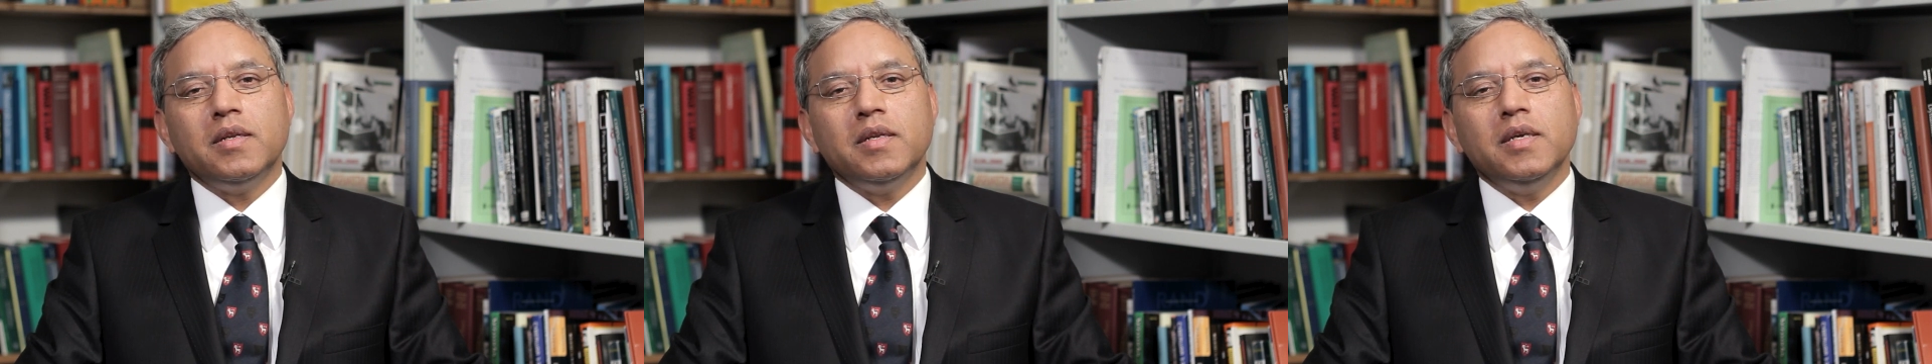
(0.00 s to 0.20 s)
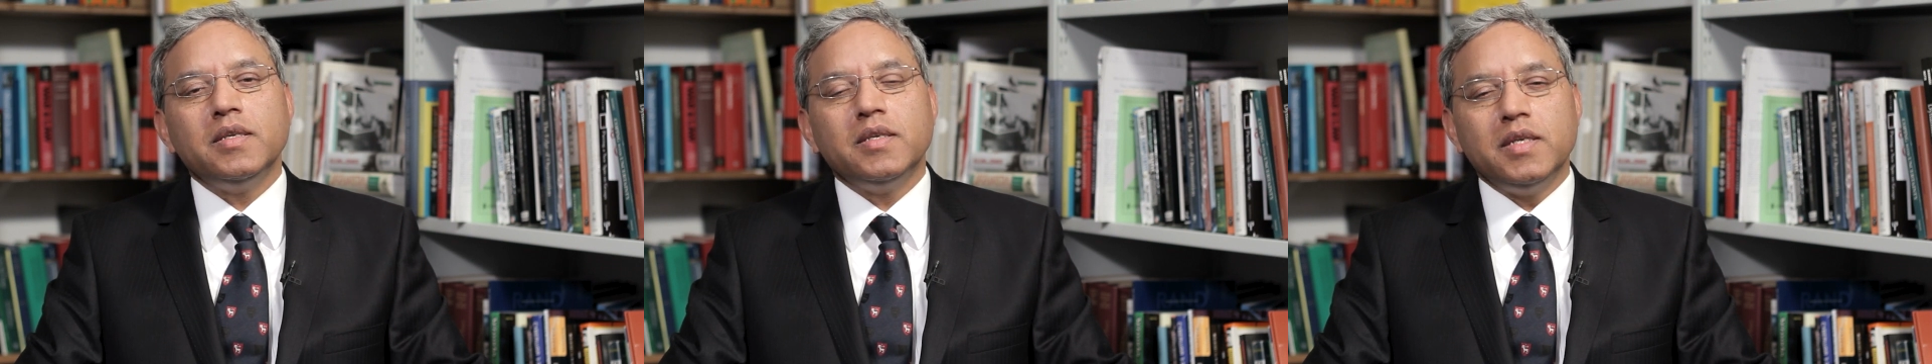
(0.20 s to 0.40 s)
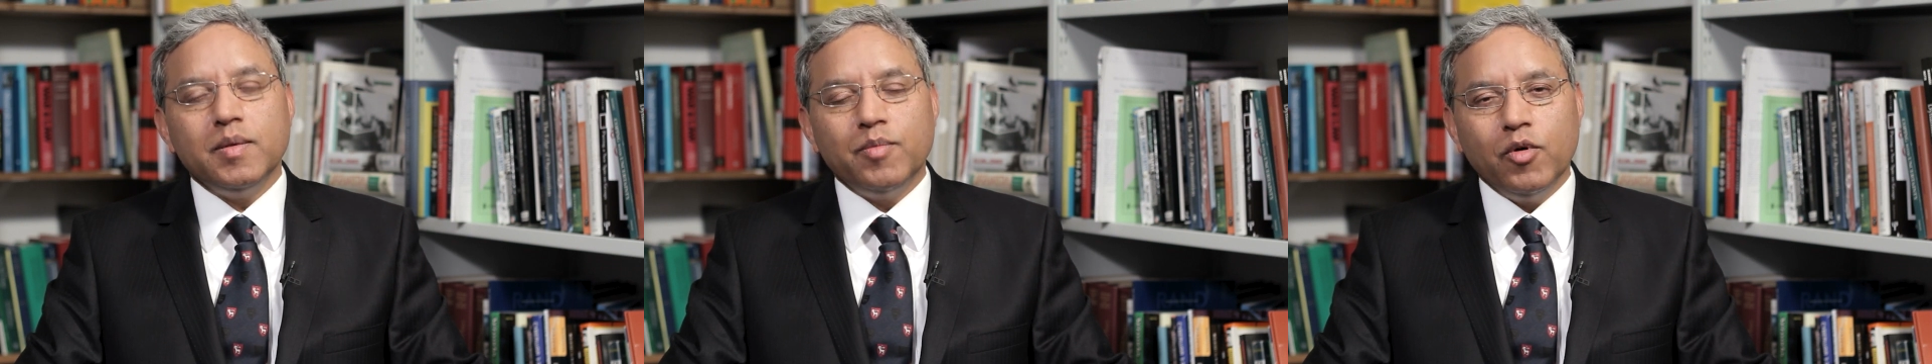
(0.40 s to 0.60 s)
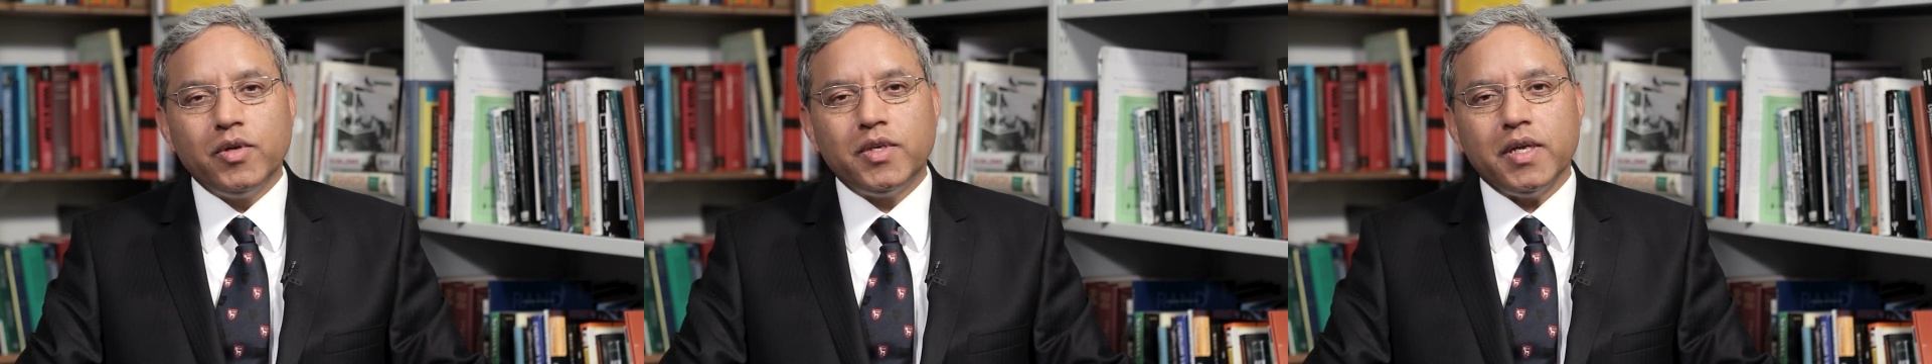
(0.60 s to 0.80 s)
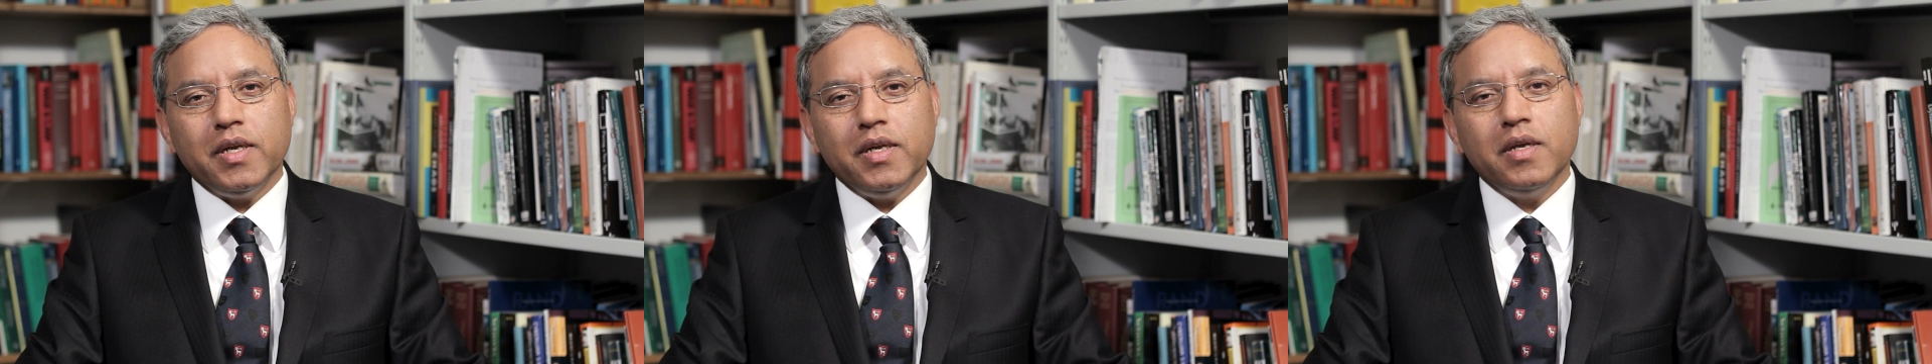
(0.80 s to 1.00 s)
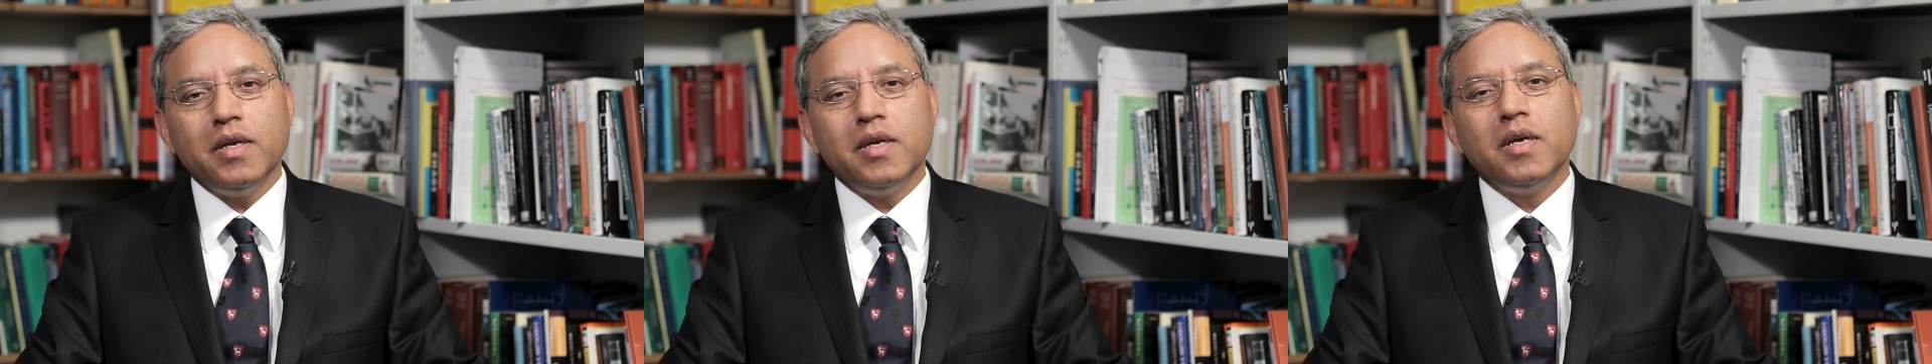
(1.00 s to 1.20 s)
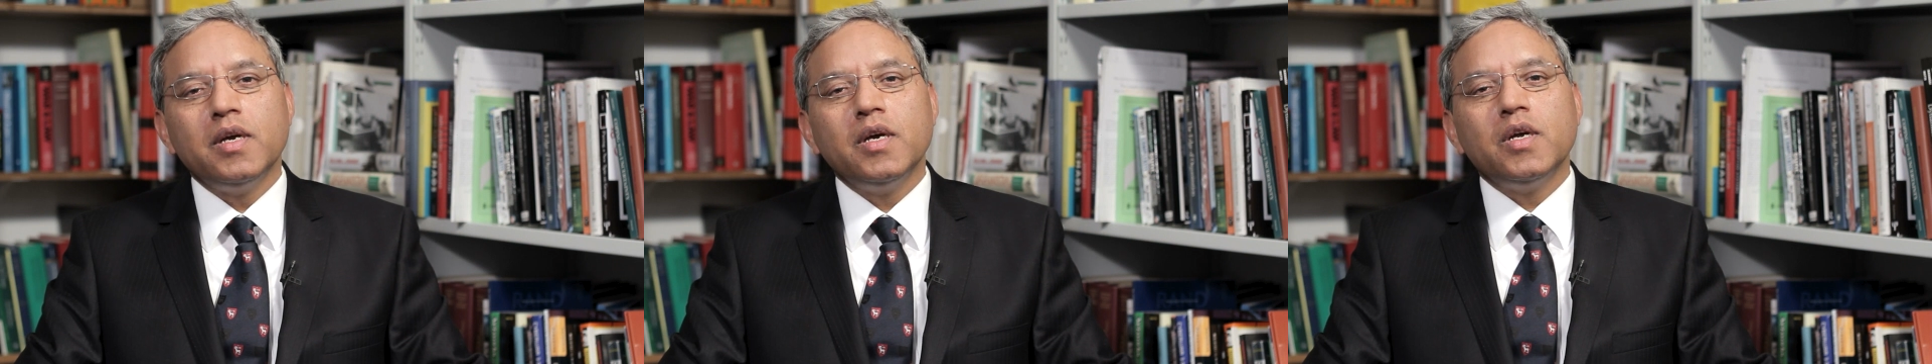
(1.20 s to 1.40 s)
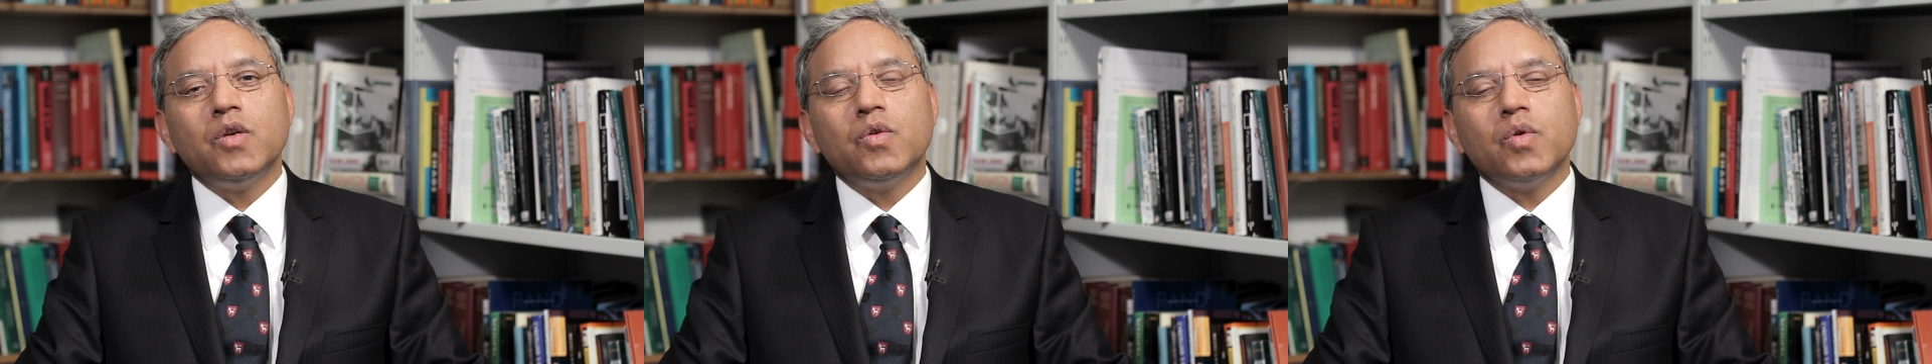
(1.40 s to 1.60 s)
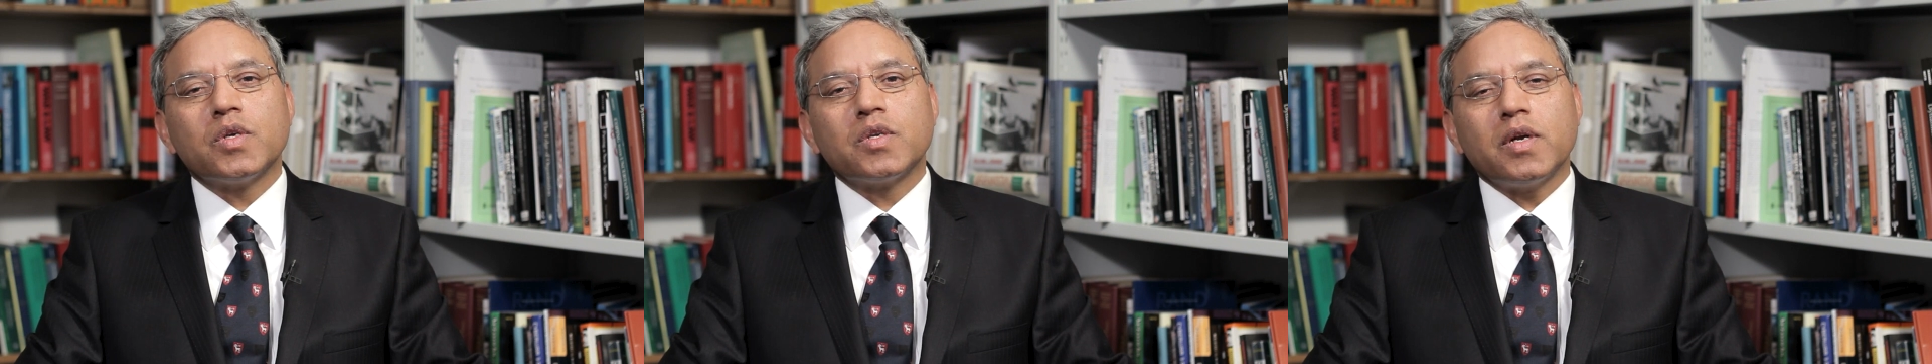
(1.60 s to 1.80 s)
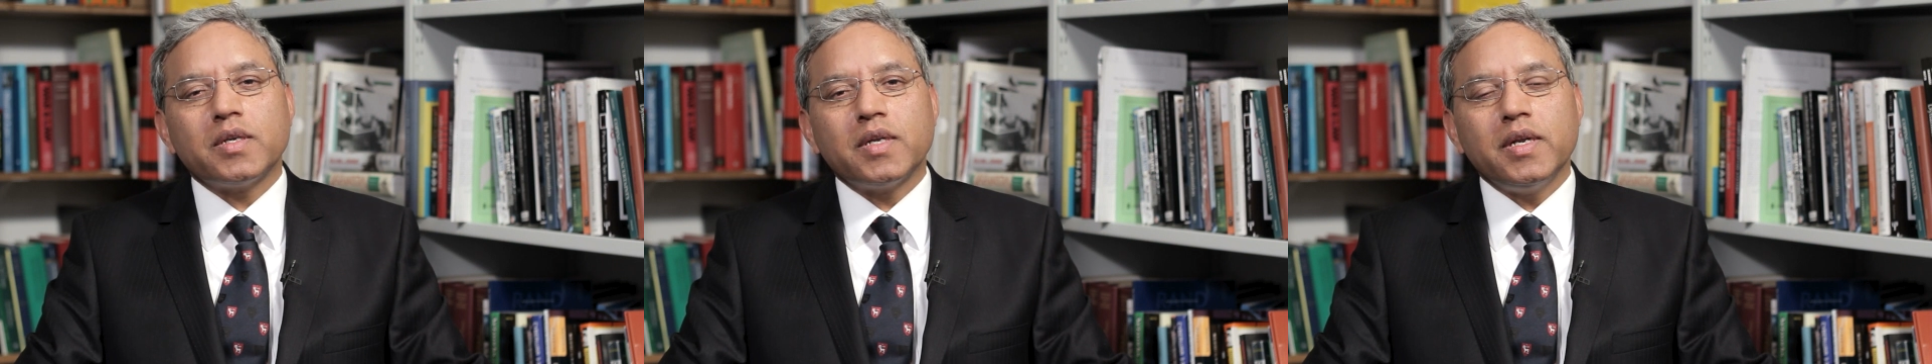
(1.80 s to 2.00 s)
is devoted to a
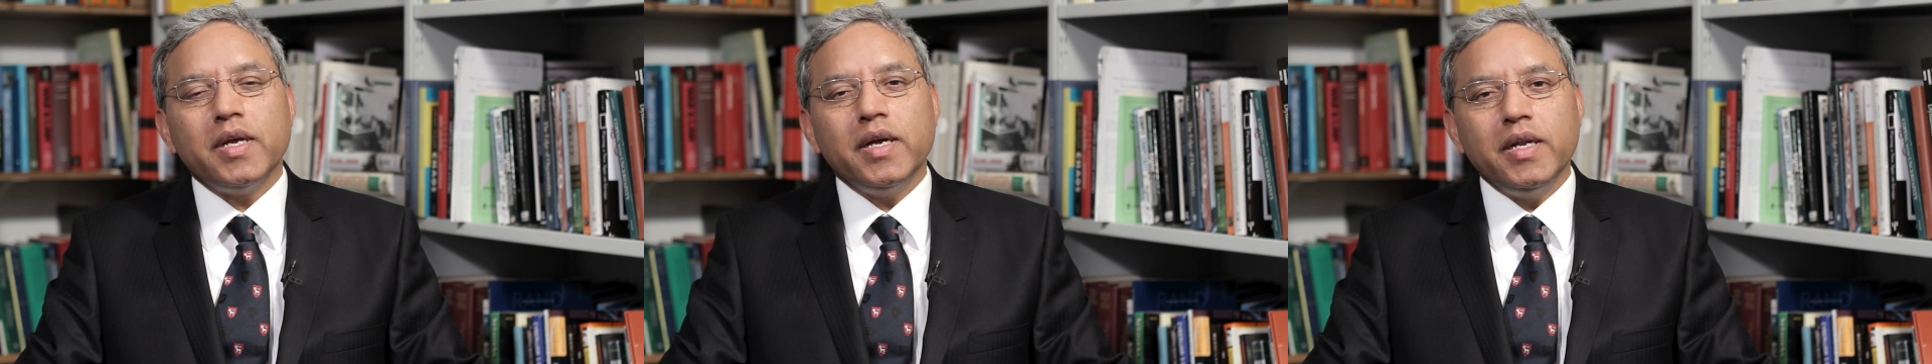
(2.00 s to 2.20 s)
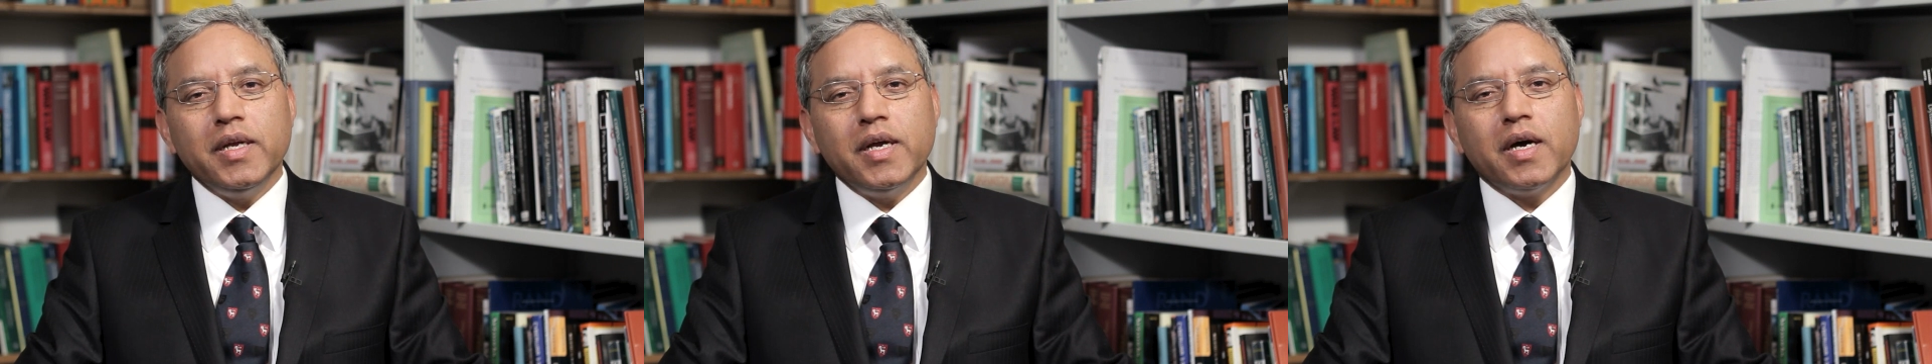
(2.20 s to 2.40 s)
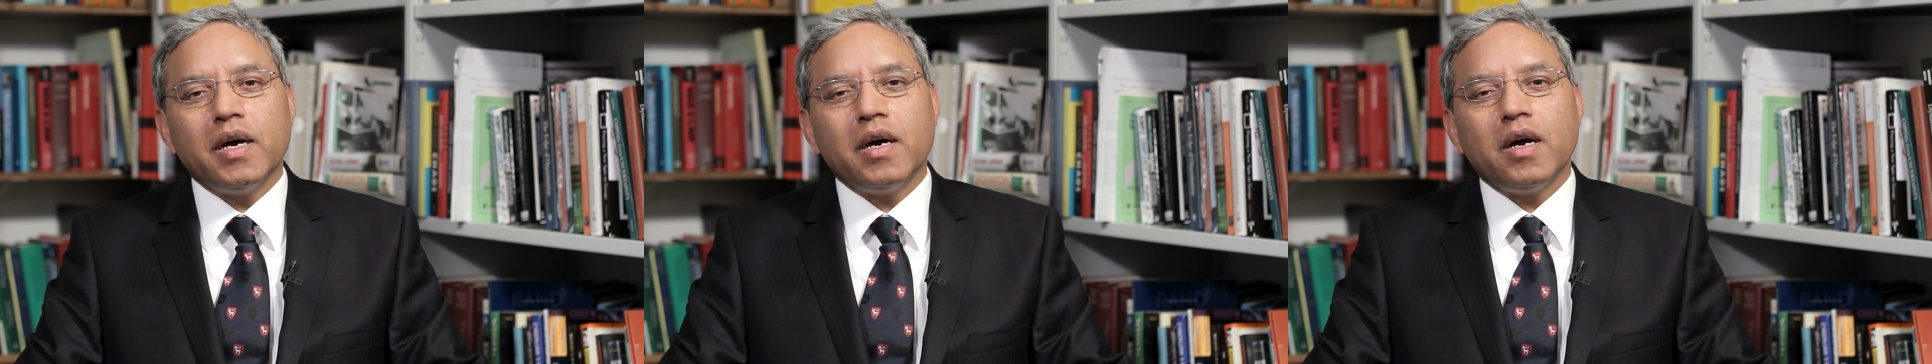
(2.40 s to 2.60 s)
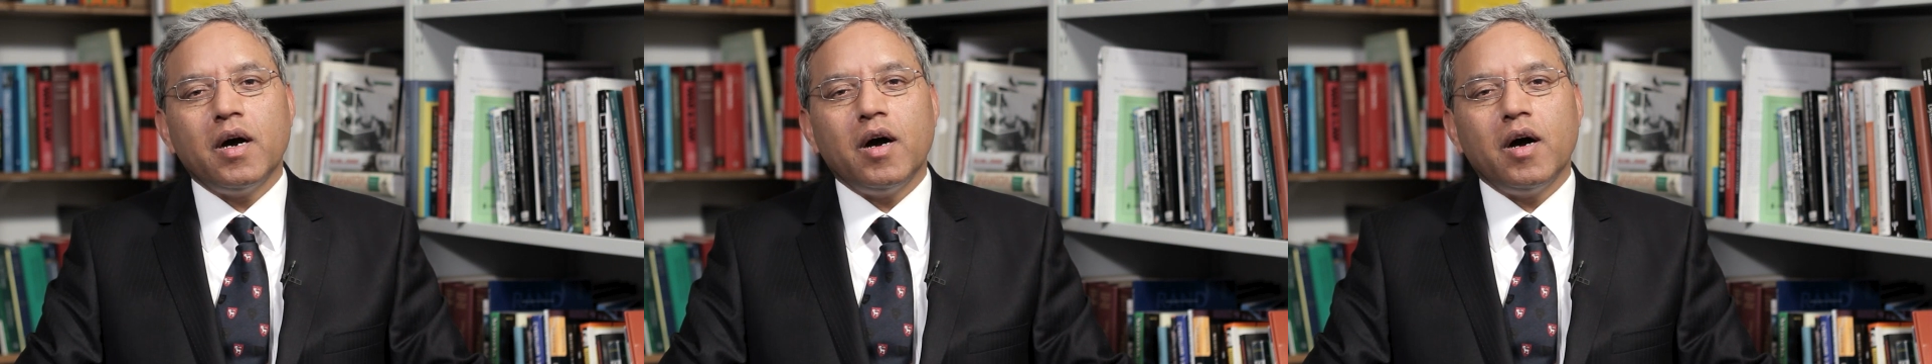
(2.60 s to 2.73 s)
certain area